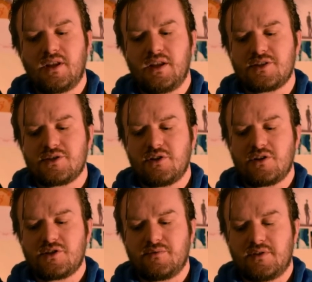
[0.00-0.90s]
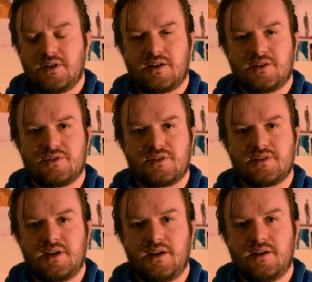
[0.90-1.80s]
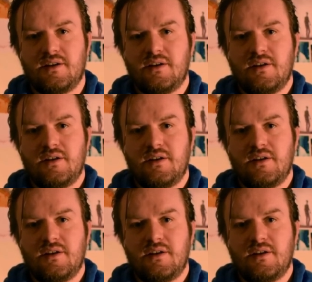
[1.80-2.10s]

It's not something I can just say